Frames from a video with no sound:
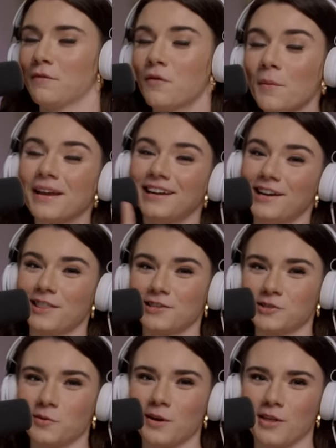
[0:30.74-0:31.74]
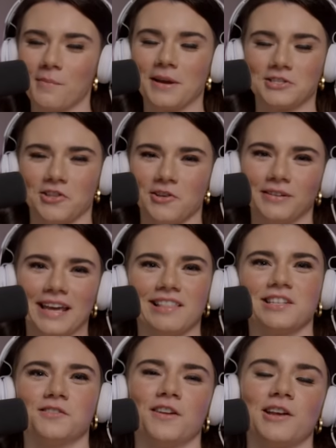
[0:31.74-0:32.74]
Before we get into this story, though, make sure that you like
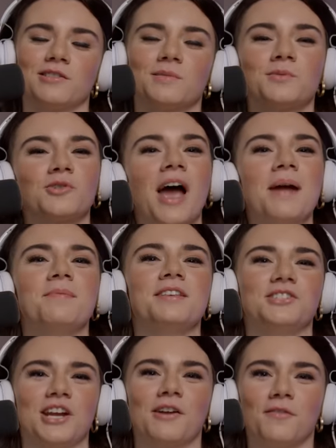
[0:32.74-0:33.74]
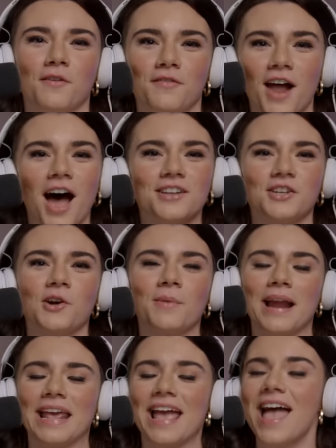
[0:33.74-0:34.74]
this video, subscribe to this channel if you have not
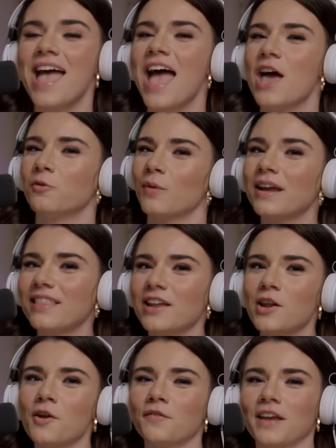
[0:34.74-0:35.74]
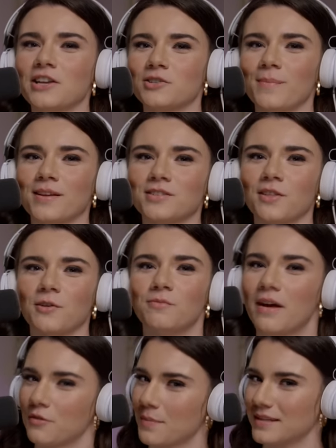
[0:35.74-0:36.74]
already, and ring that notification bell so that you
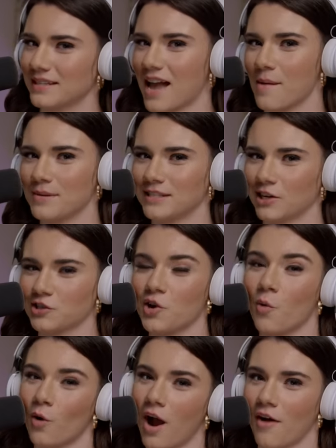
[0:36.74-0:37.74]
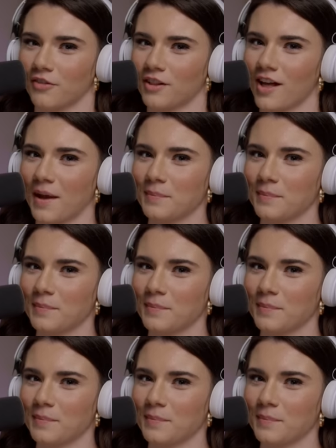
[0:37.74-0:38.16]
never miss a comment section or off the clock